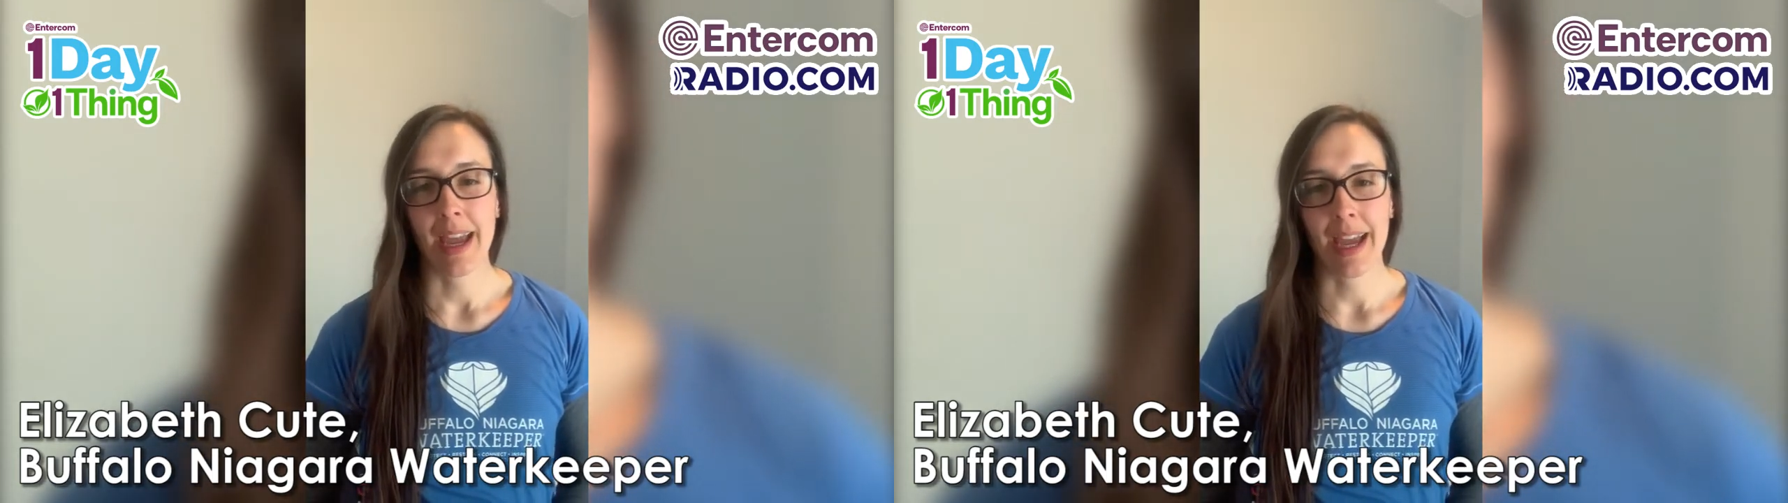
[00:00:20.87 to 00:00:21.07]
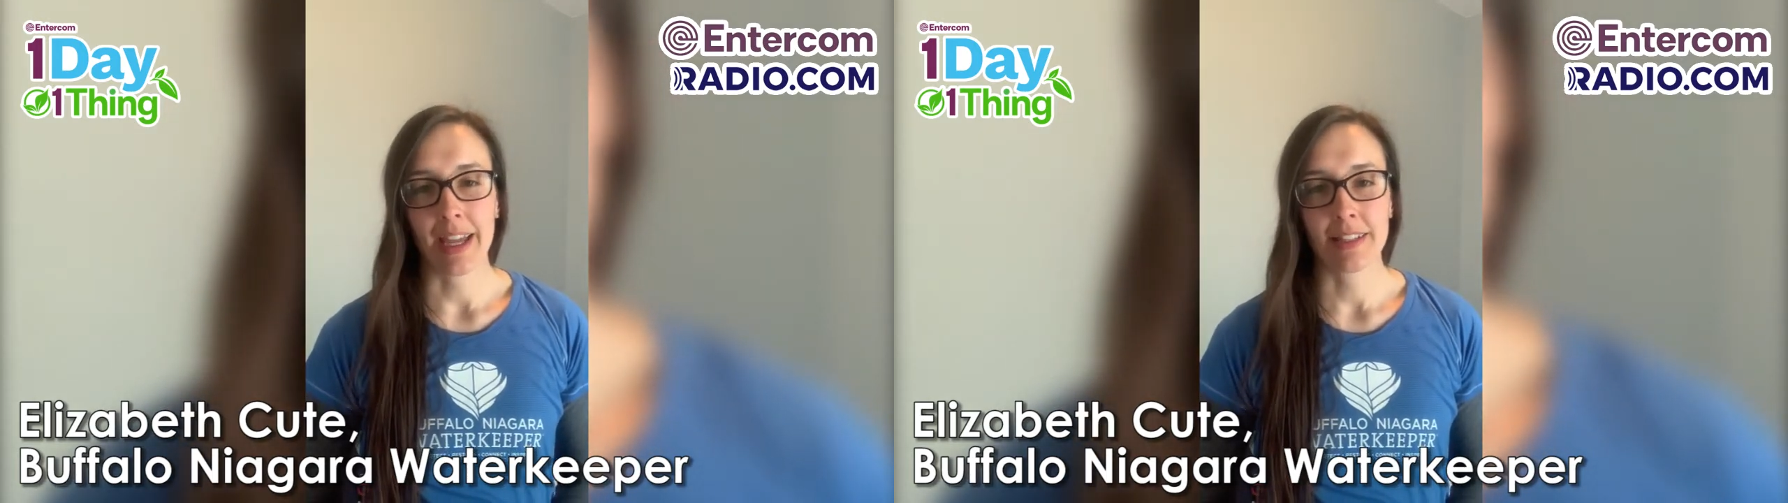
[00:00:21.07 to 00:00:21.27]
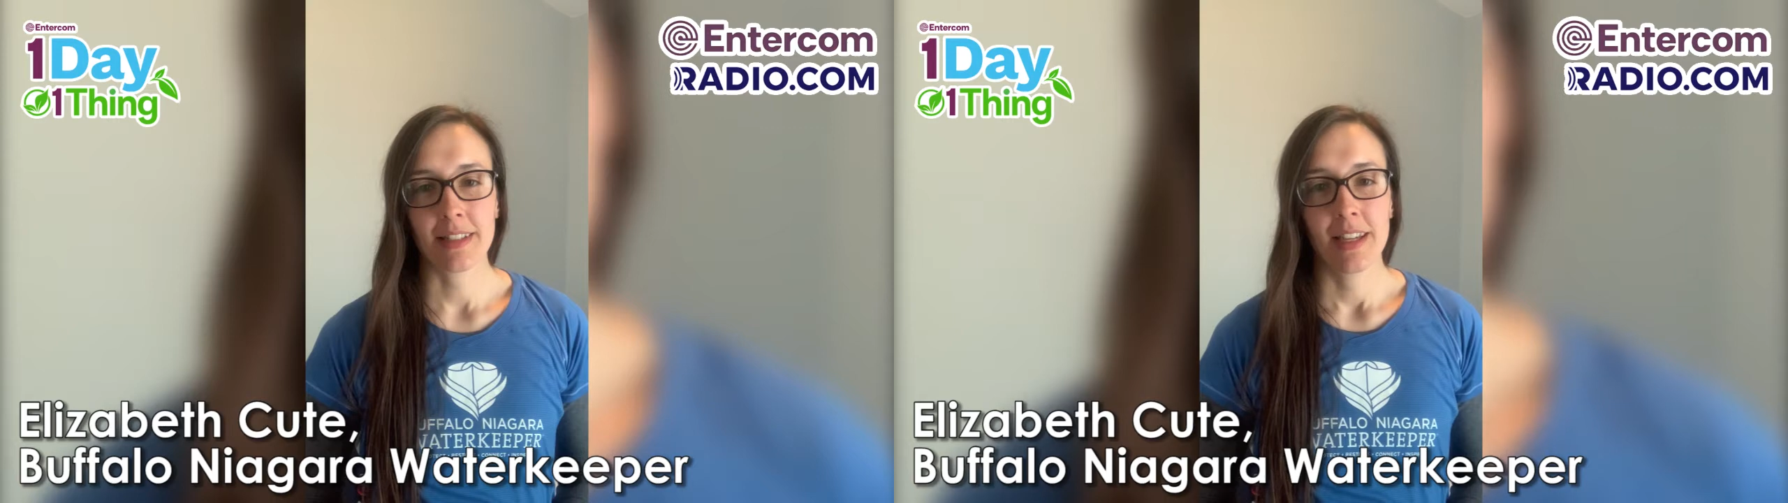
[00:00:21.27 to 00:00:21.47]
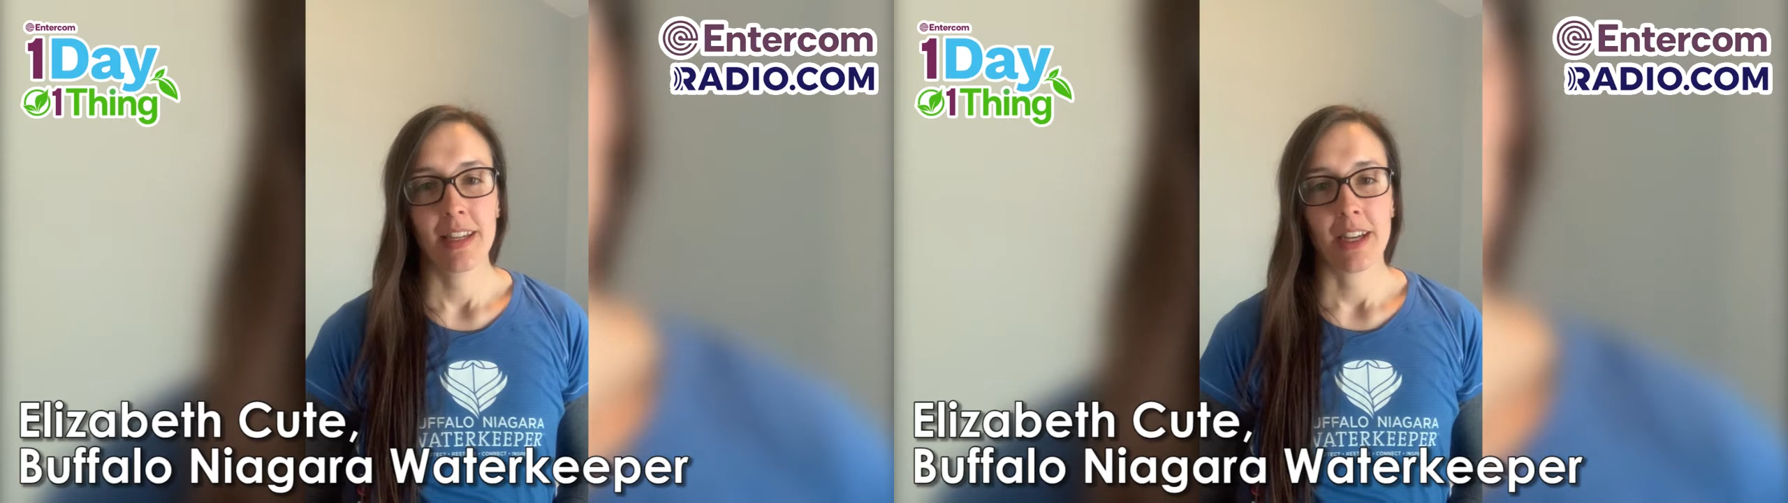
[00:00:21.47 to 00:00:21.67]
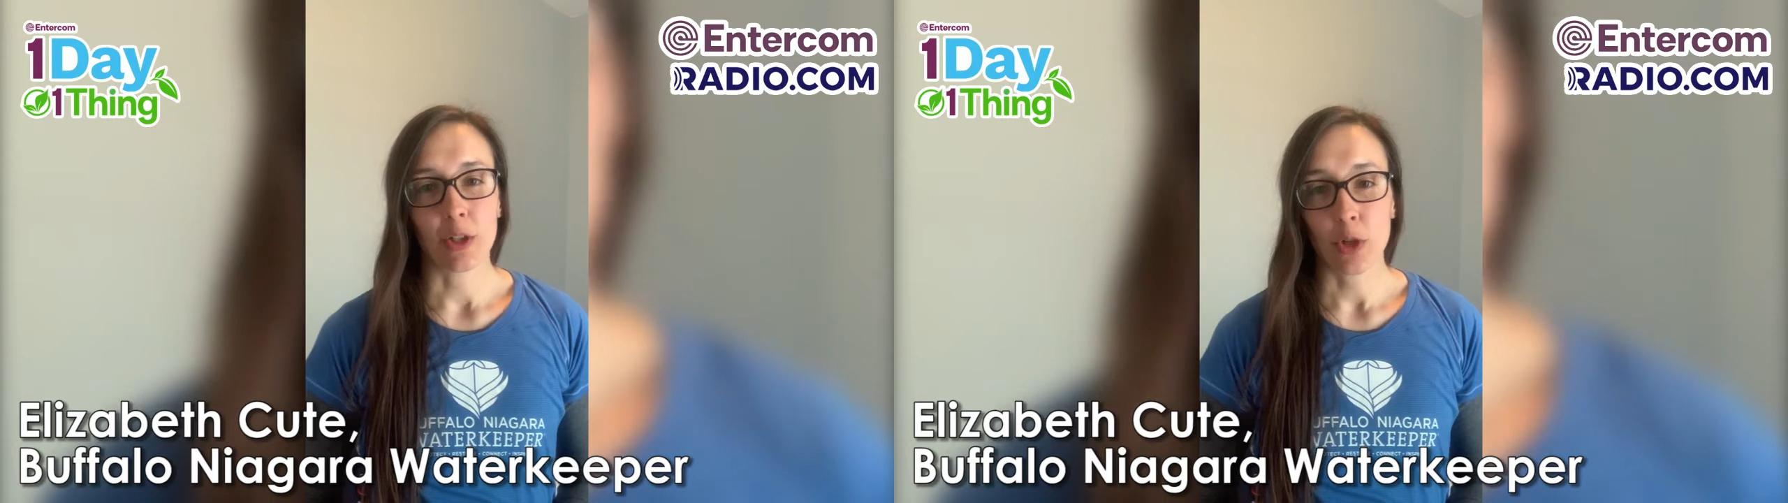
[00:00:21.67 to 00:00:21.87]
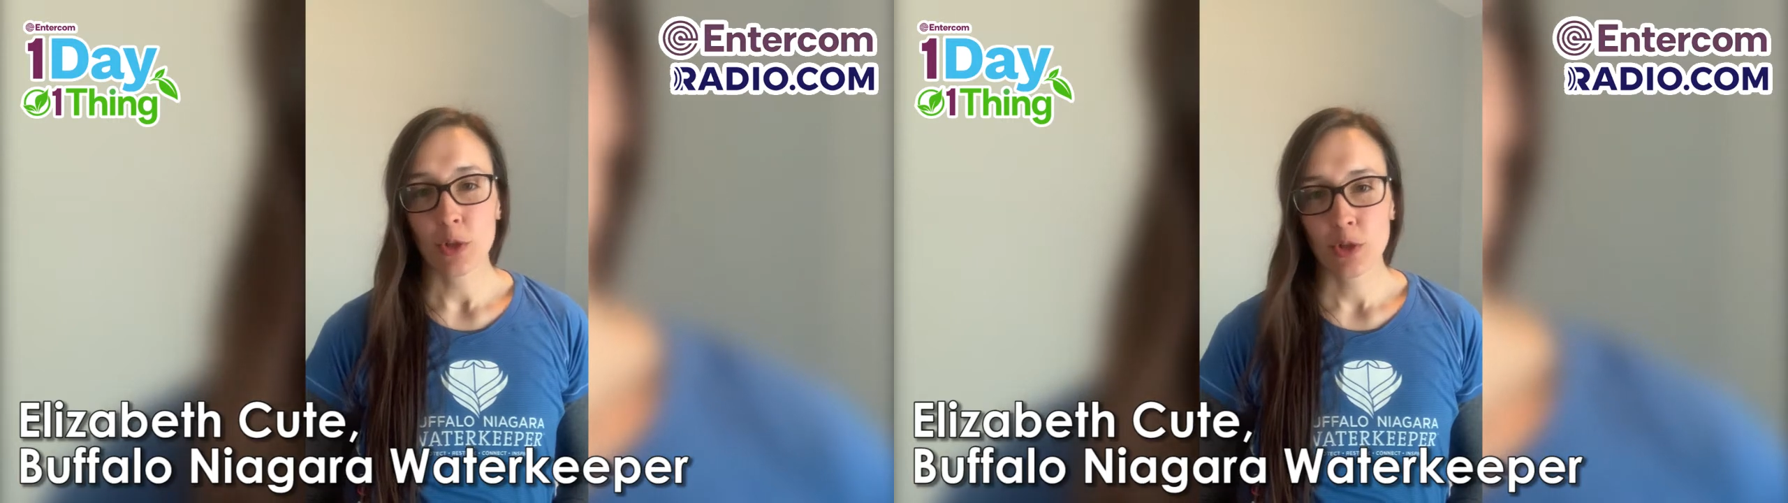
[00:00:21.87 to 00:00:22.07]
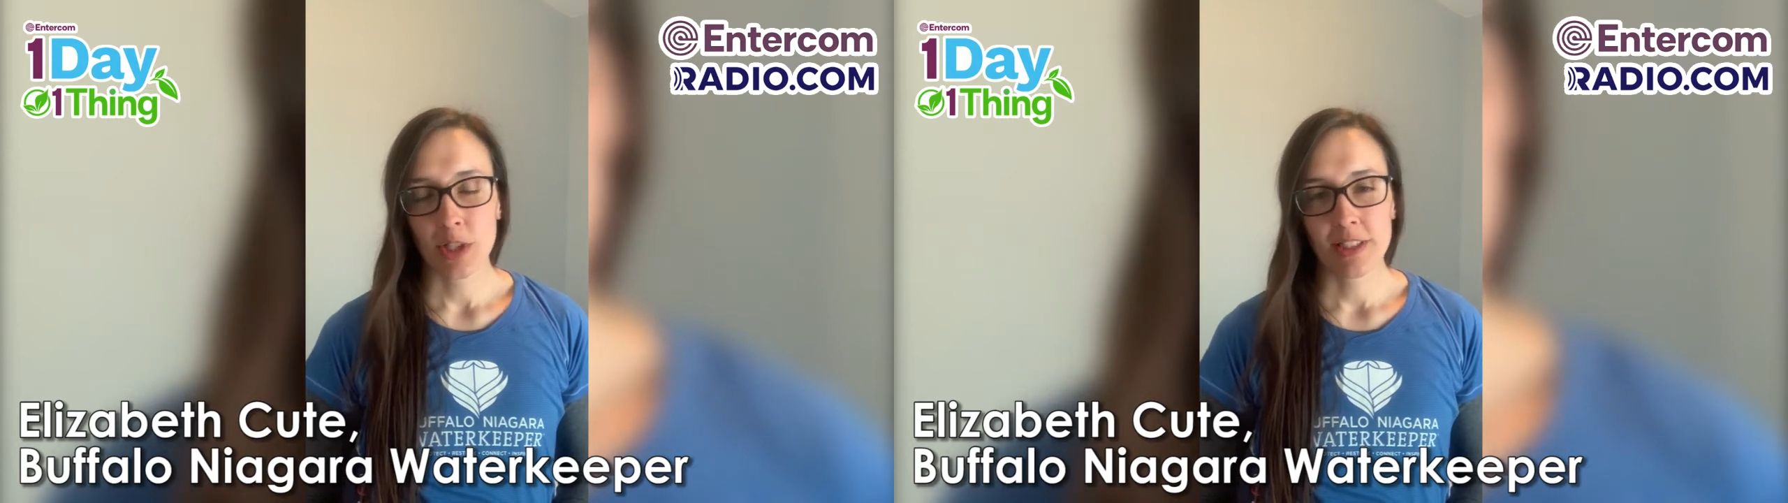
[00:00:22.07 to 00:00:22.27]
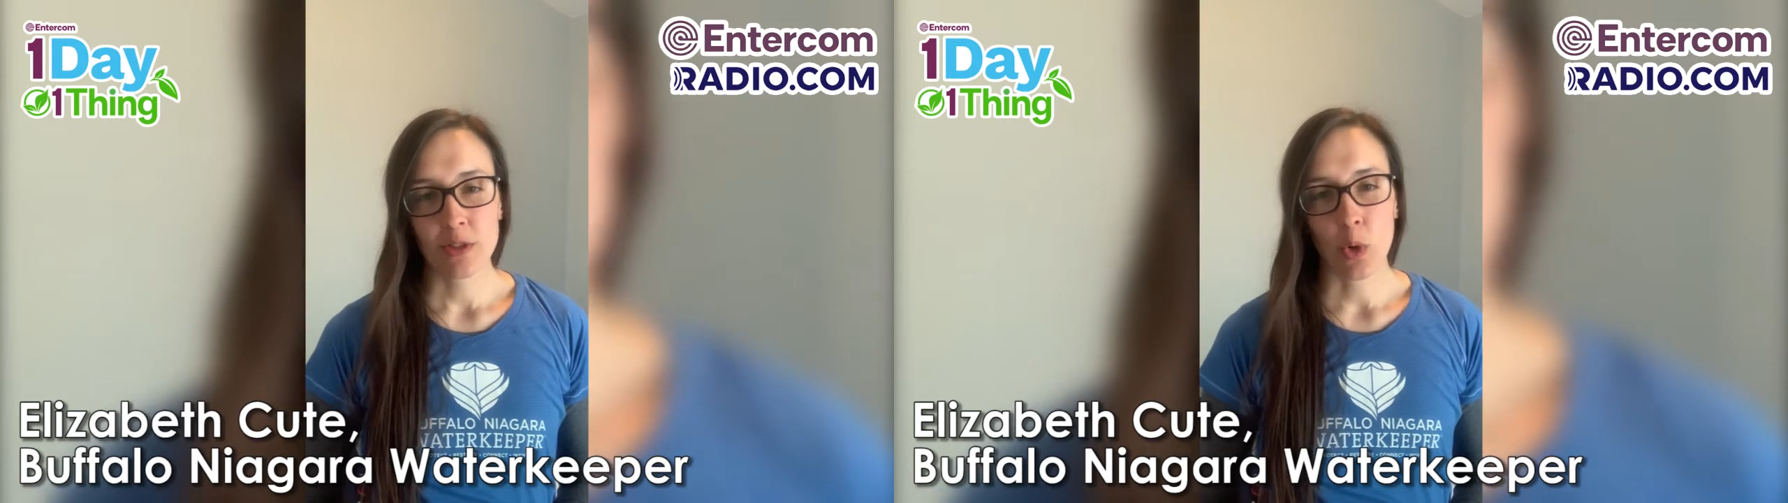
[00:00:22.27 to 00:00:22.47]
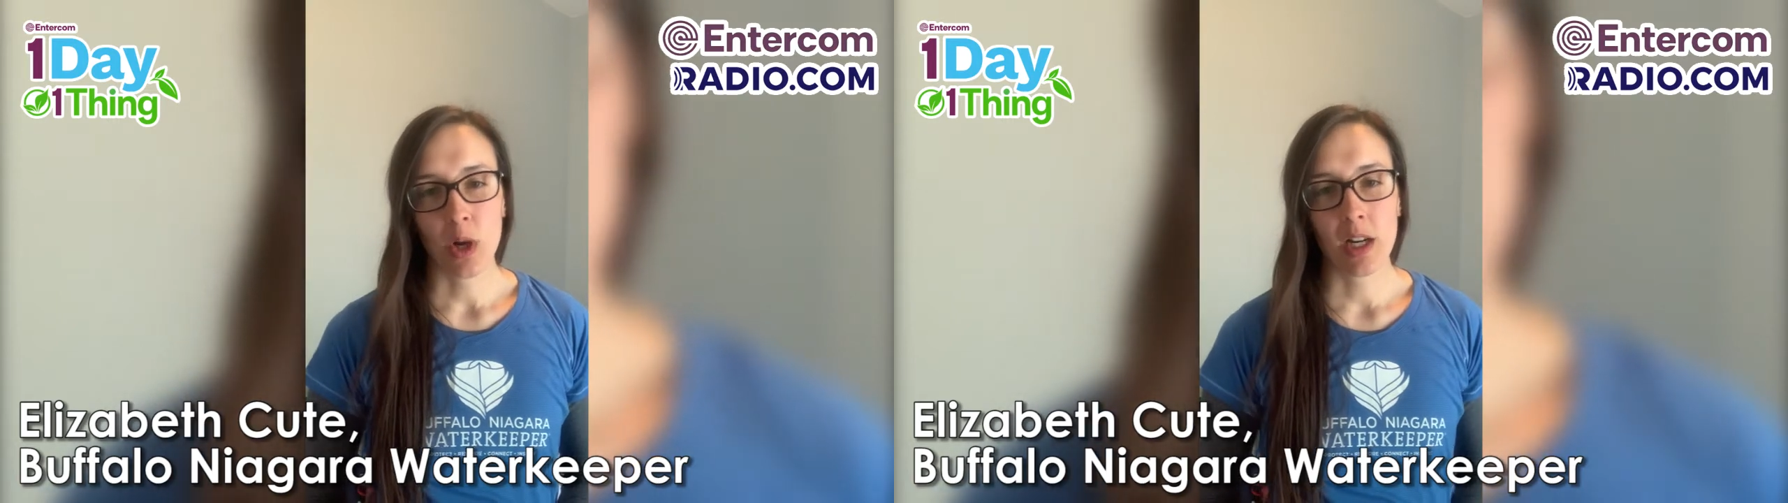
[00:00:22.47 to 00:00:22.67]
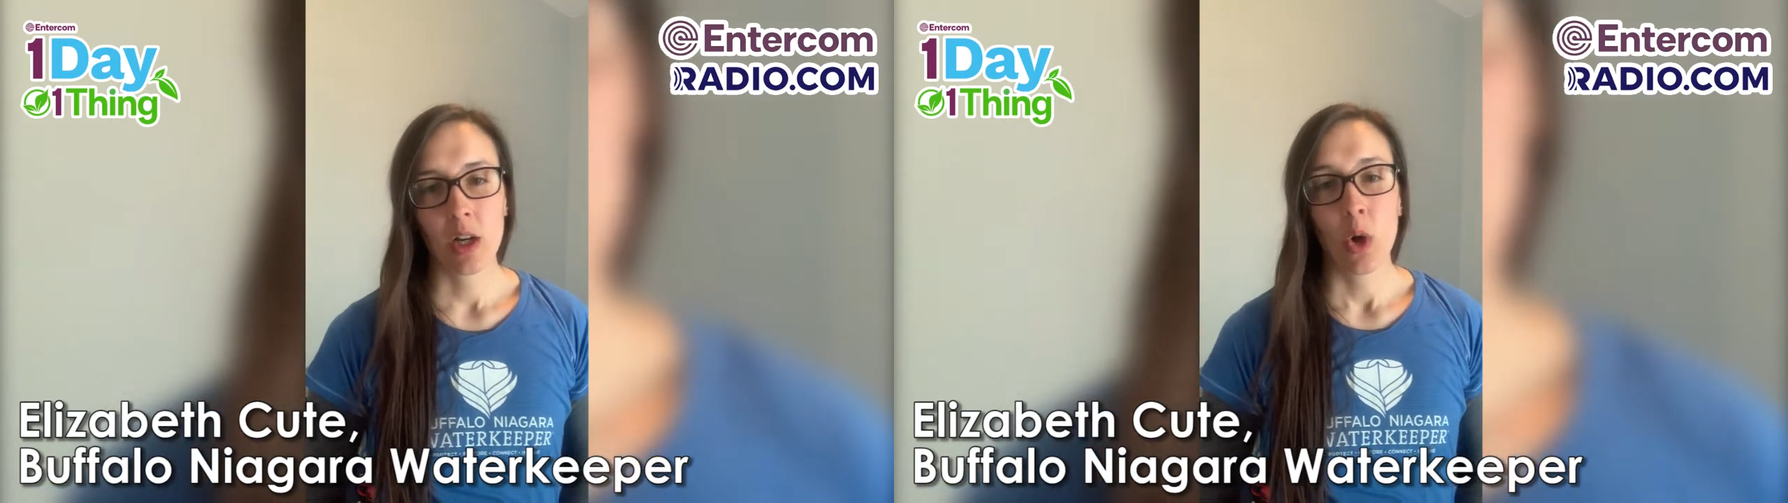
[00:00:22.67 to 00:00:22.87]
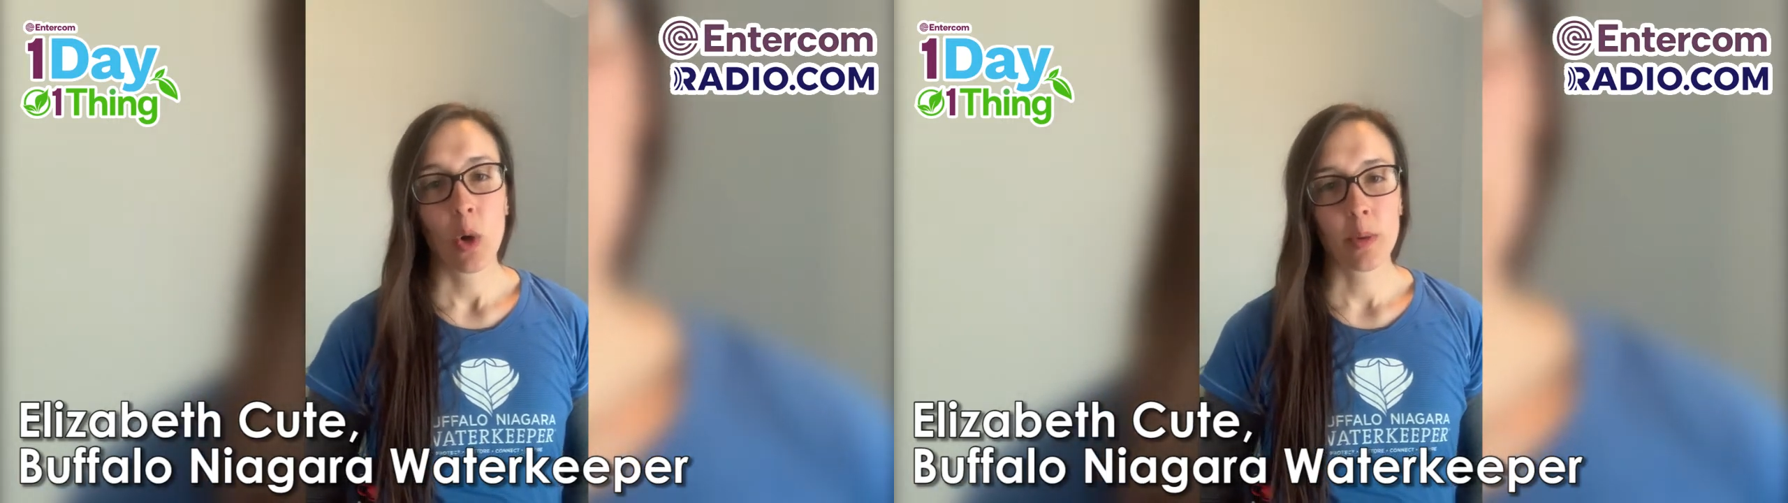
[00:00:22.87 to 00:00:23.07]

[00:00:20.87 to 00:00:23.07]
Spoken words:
at a grocery store,